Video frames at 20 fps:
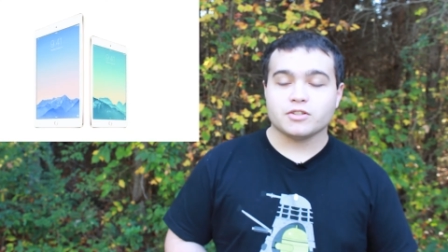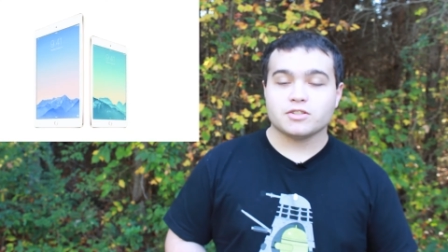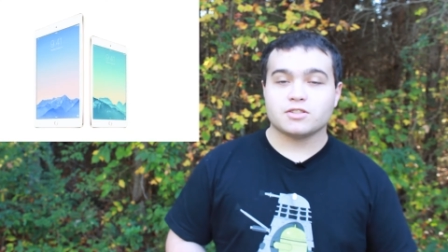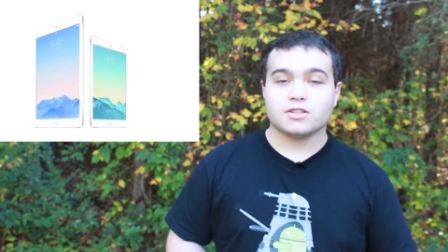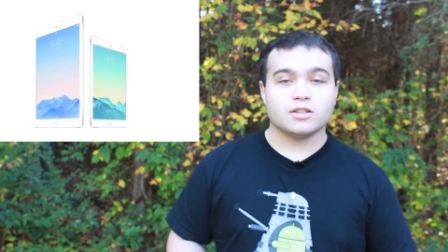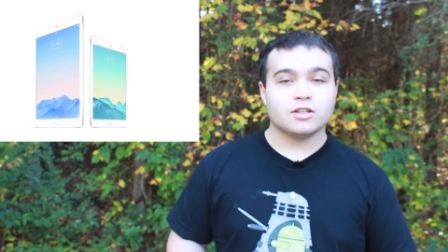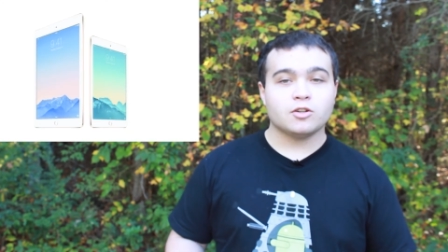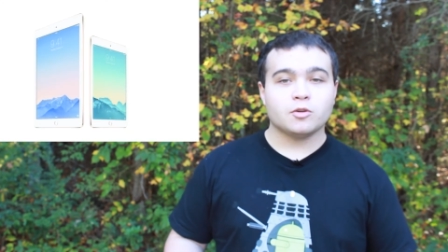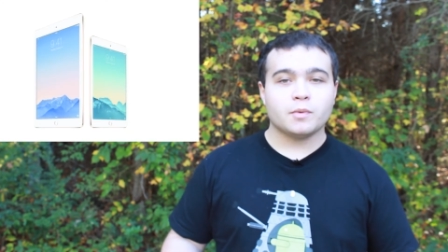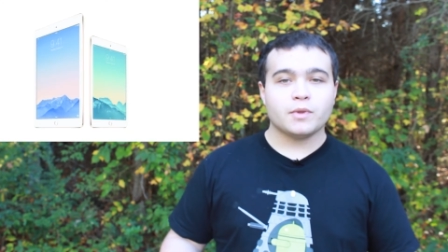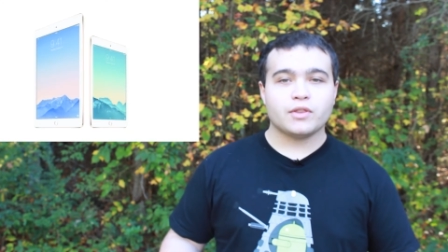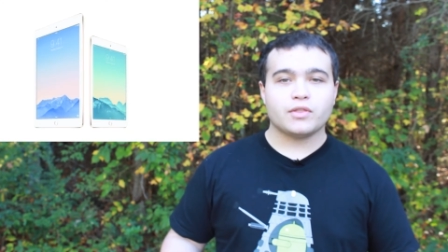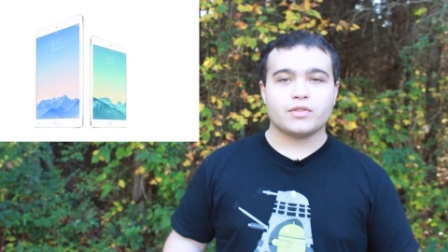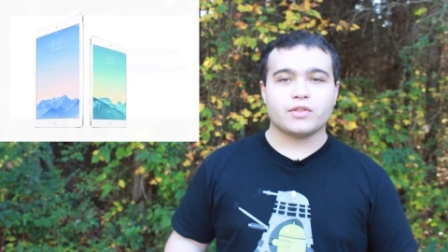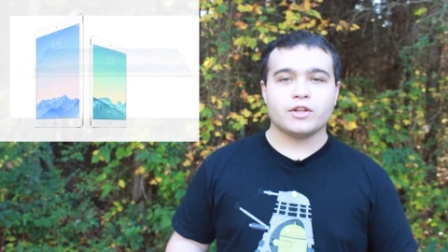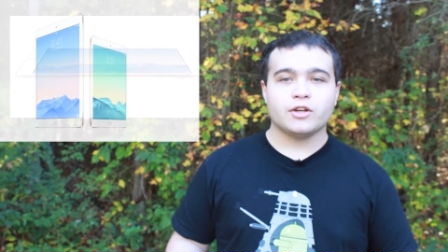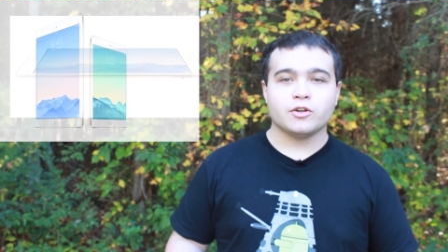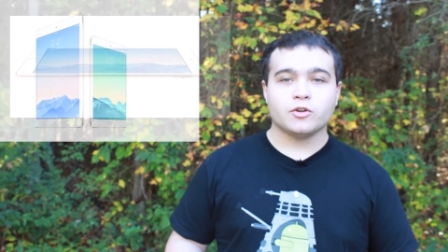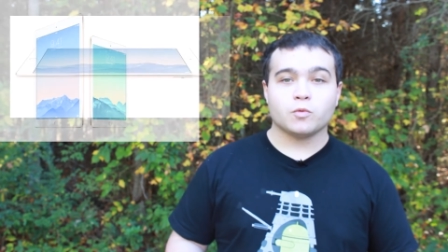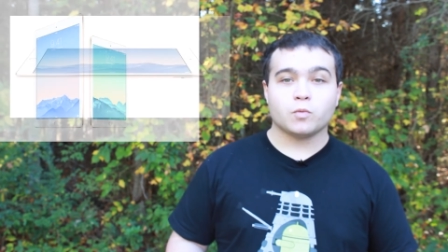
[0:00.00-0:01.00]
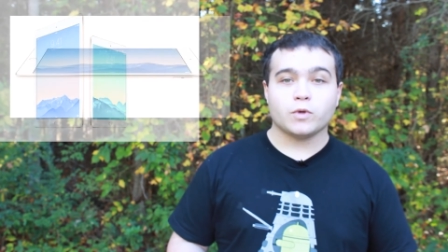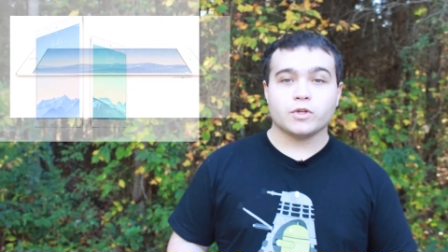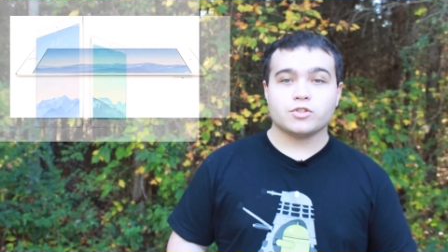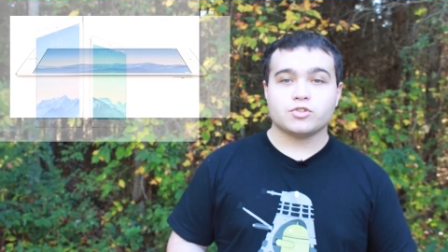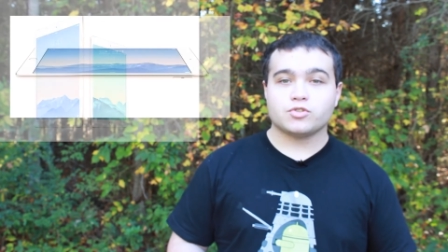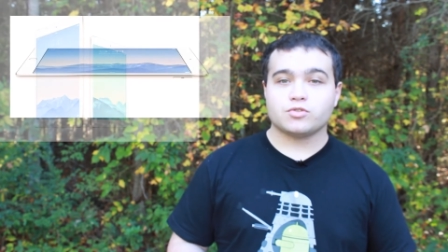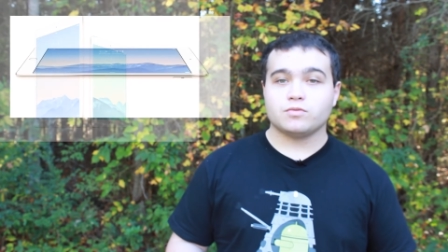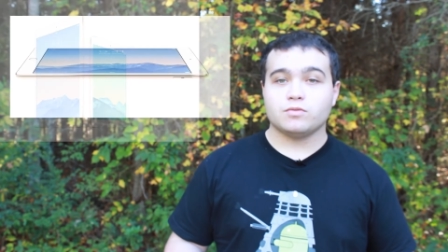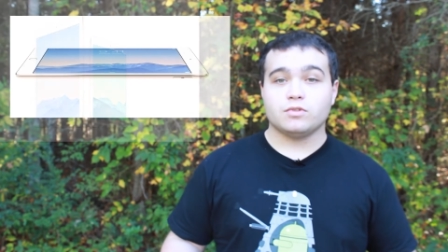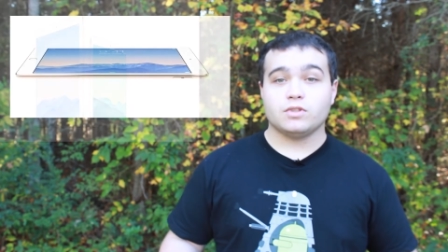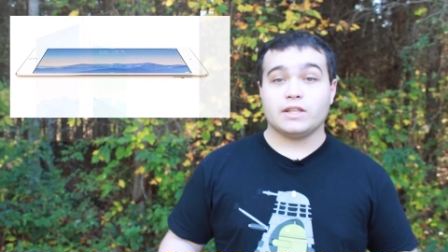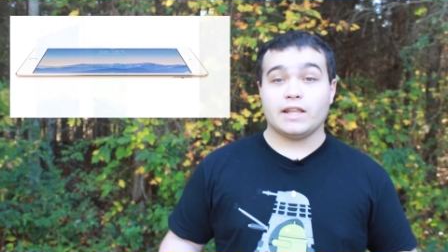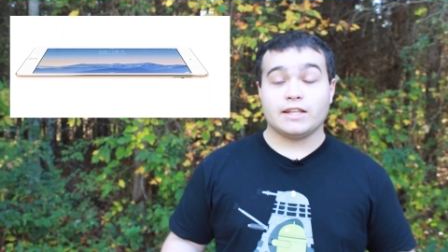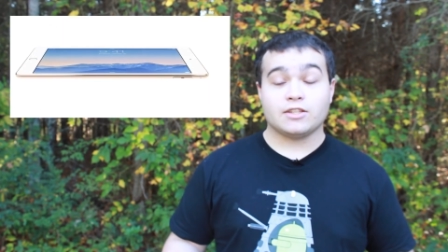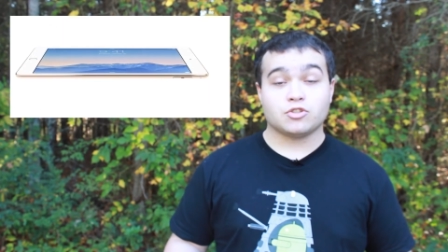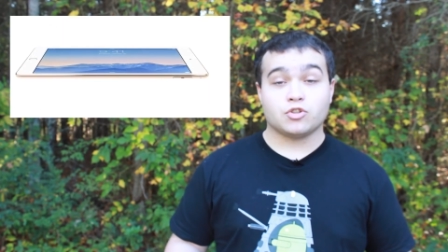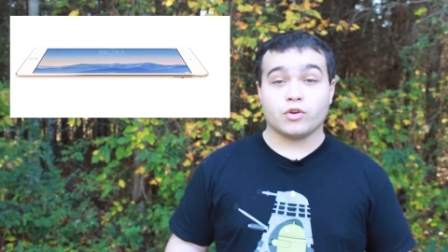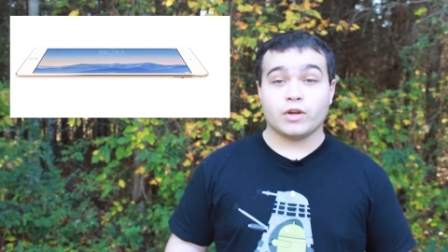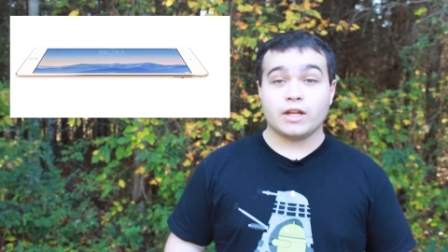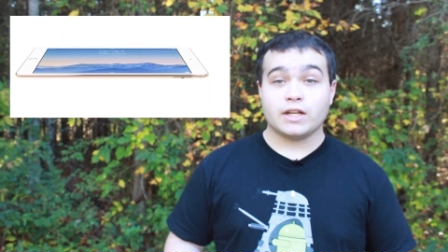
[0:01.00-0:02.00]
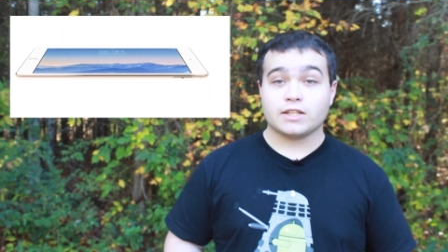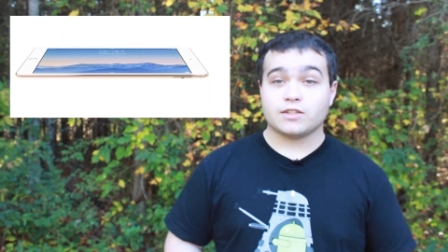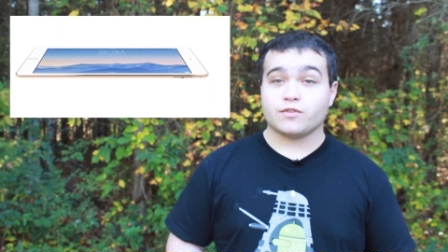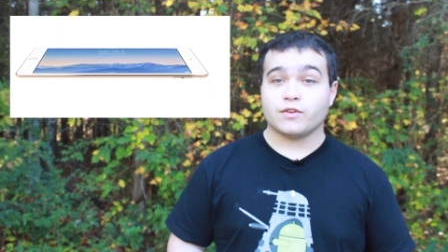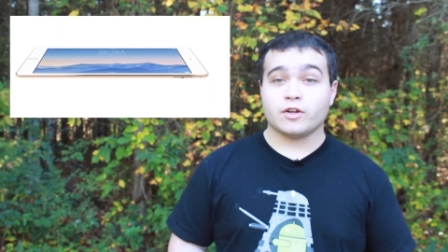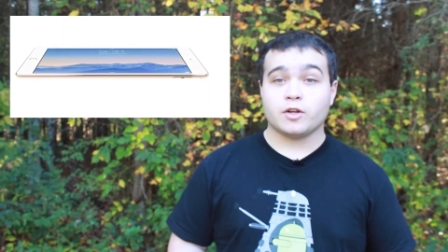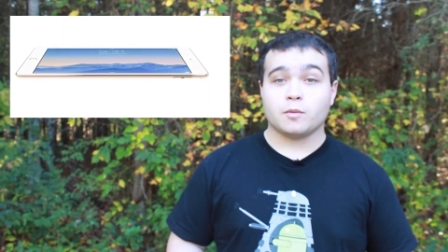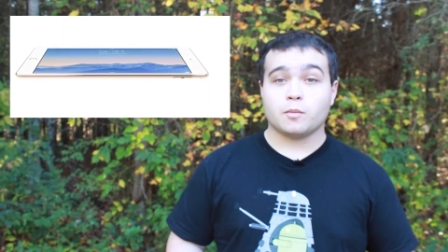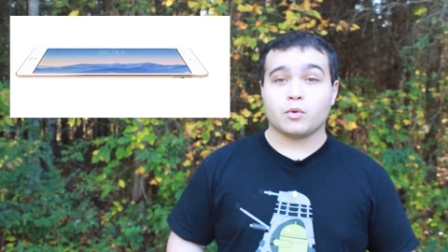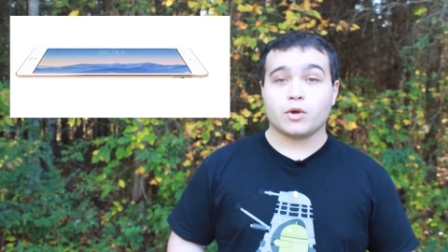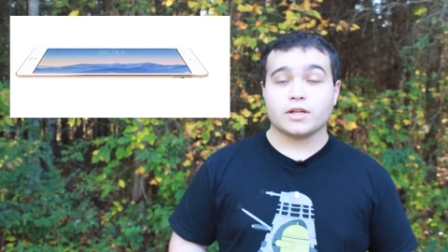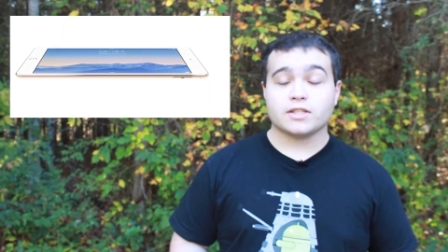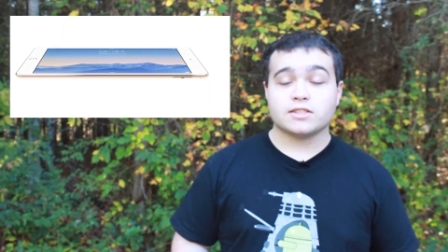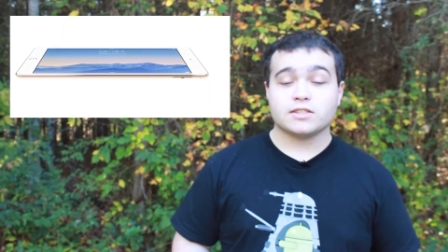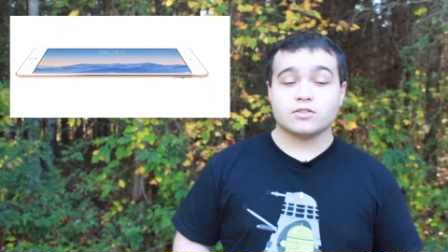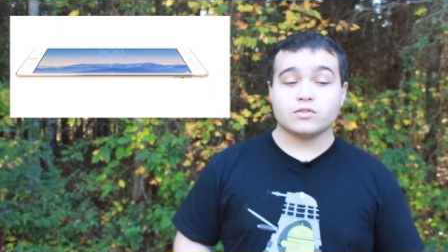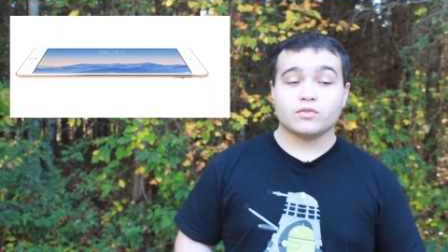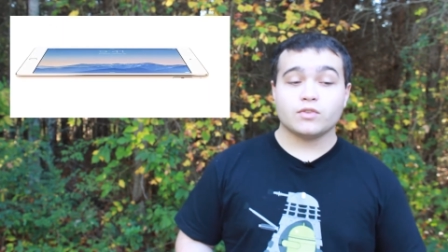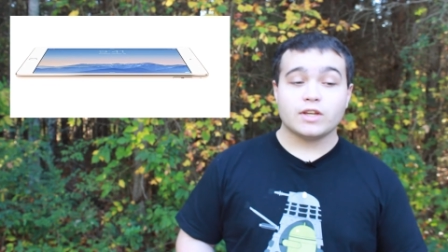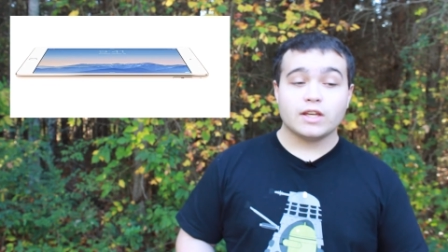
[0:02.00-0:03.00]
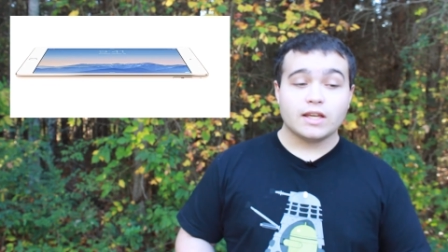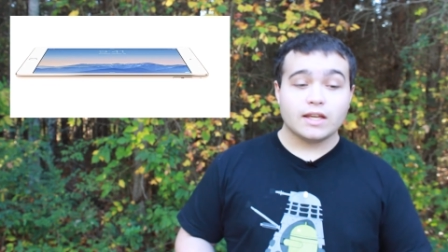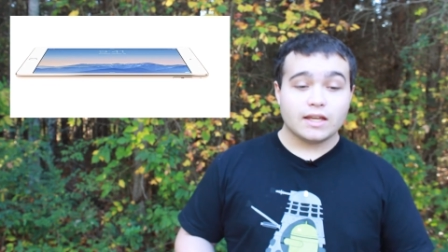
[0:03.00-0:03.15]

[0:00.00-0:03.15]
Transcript: It's a little bit thinner, which that's great. It's very impressive.